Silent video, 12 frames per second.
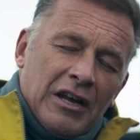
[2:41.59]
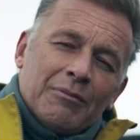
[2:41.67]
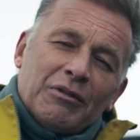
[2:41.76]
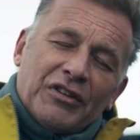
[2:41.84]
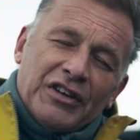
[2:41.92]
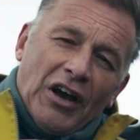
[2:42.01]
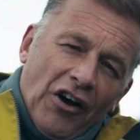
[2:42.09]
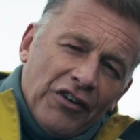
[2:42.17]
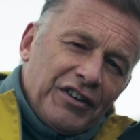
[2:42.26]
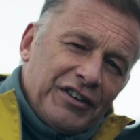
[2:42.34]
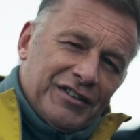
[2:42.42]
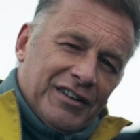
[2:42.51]
but the
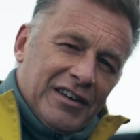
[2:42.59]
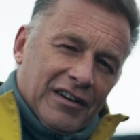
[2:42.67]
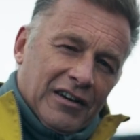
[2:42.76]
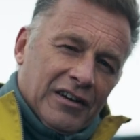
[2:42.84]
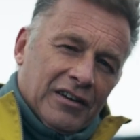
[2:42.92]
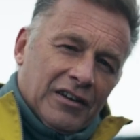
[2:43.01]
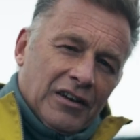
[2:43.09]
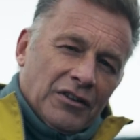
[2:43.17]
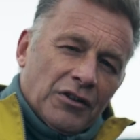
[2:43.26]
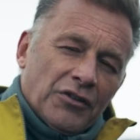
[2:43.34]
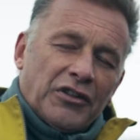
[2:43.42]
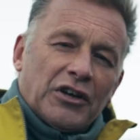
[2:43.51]
idea
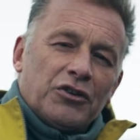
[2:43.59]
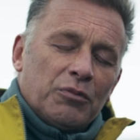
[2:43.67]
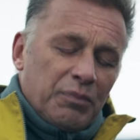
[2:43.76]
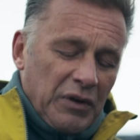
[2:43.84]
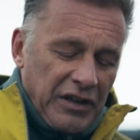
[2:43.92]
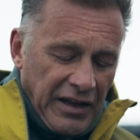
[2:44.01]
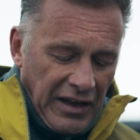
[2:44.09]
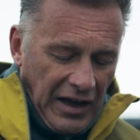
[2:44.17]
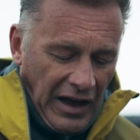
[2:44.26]
that there could be